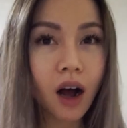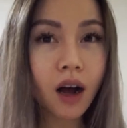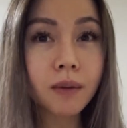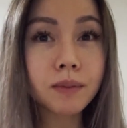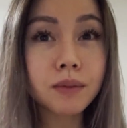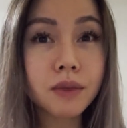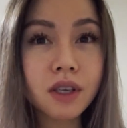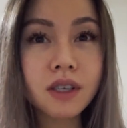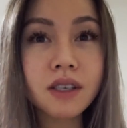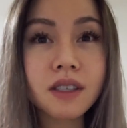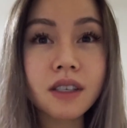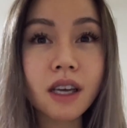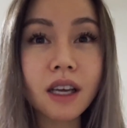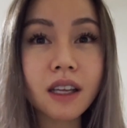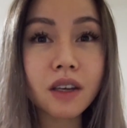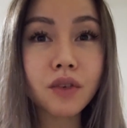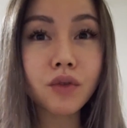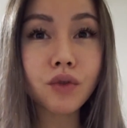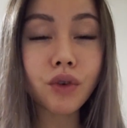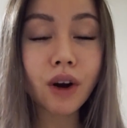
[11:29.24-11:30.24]
I'm just
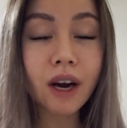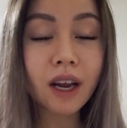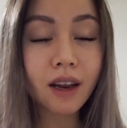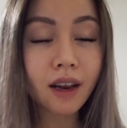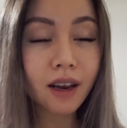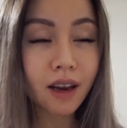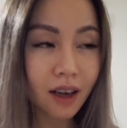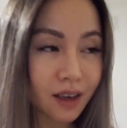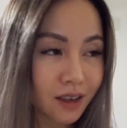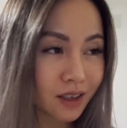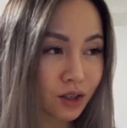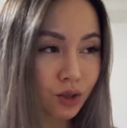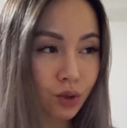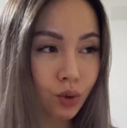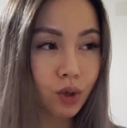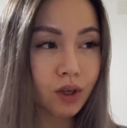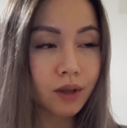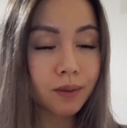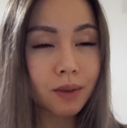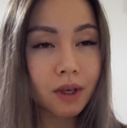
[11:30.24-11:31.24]
standing right next to
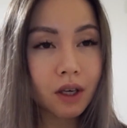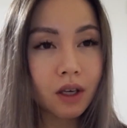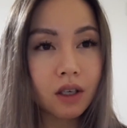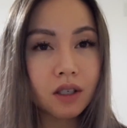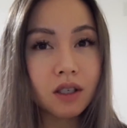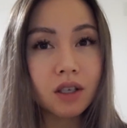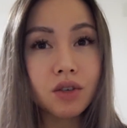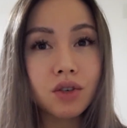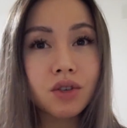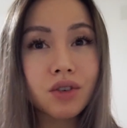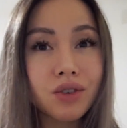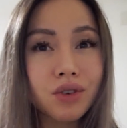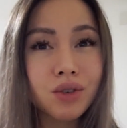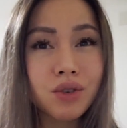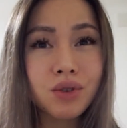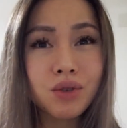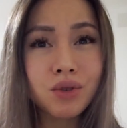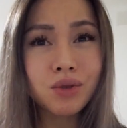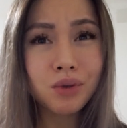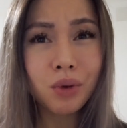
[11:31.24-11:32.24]
it because it's just
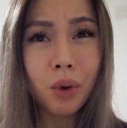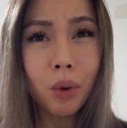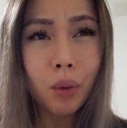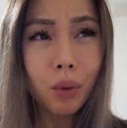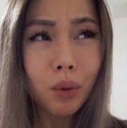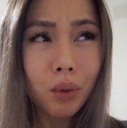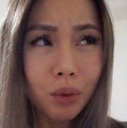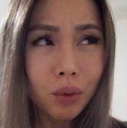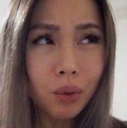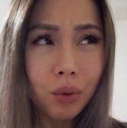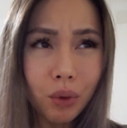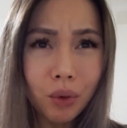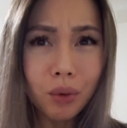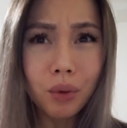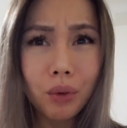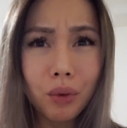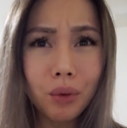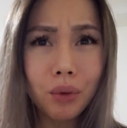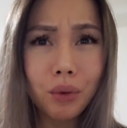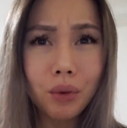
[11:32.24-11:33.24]
so
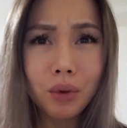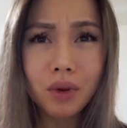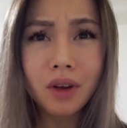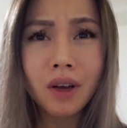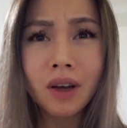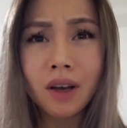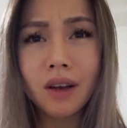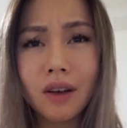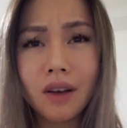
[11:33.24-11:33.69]
cold.